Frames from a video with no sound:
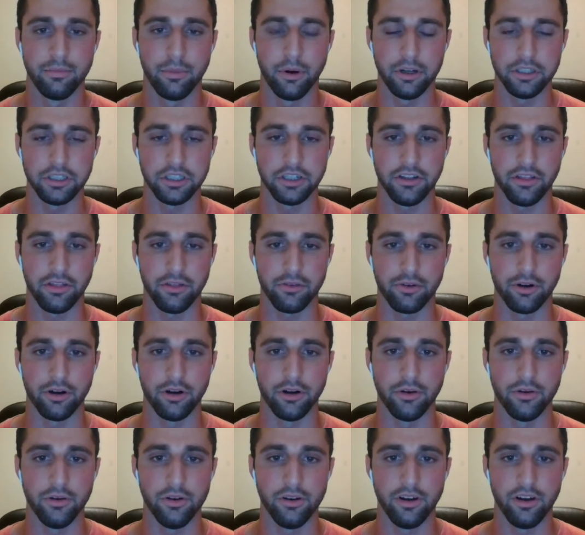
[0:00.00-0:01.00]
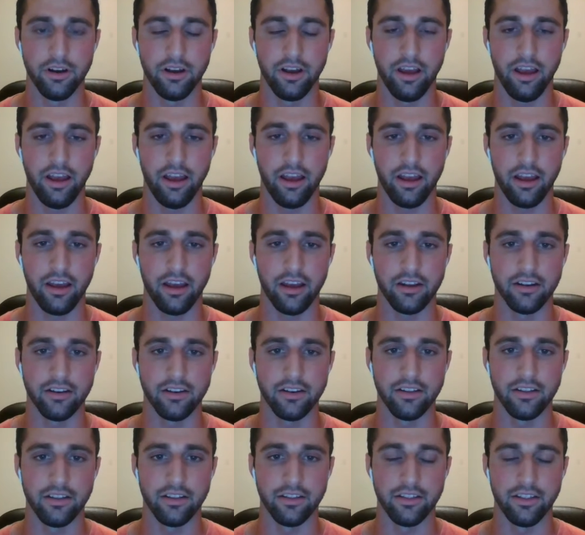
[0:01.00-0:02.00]
pushing through,
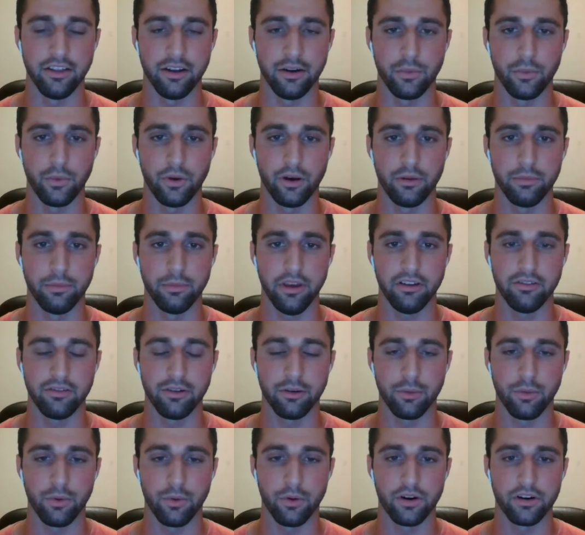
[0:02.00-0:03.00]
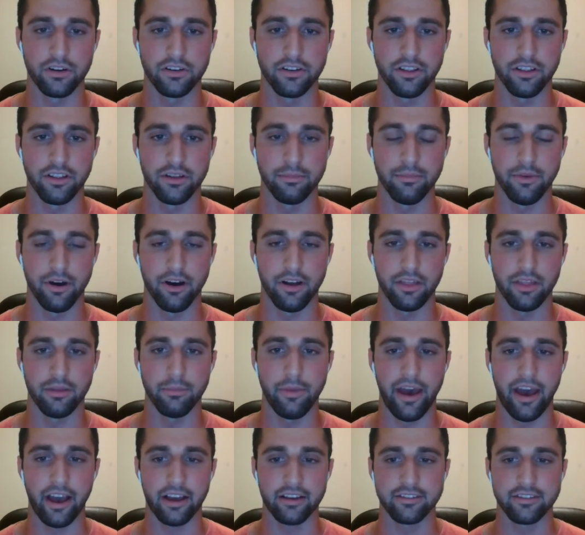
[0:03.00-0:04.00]
and there will be rewards on the
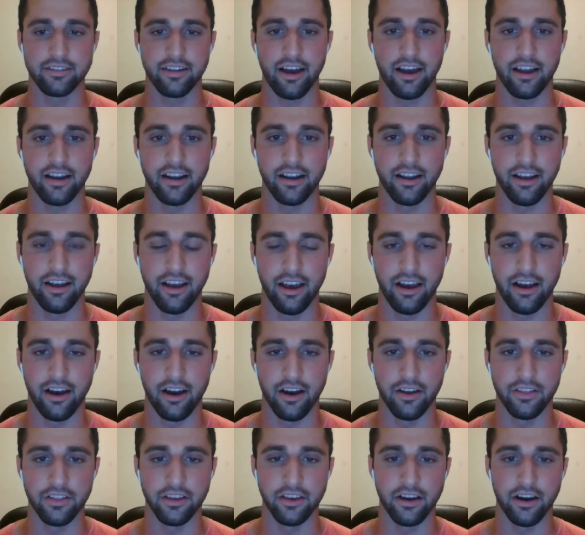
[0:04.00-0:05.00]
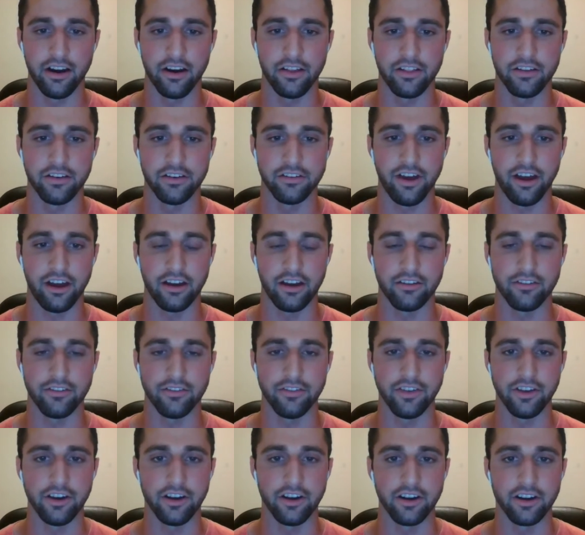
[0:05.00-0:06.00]
backside, on the other side of
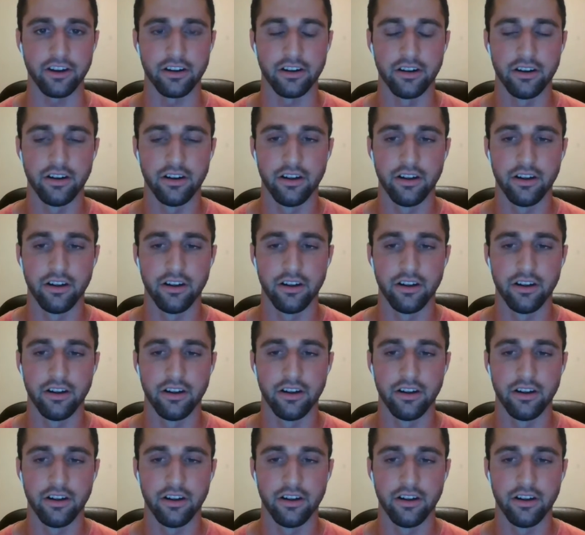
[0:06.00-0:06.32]
fear.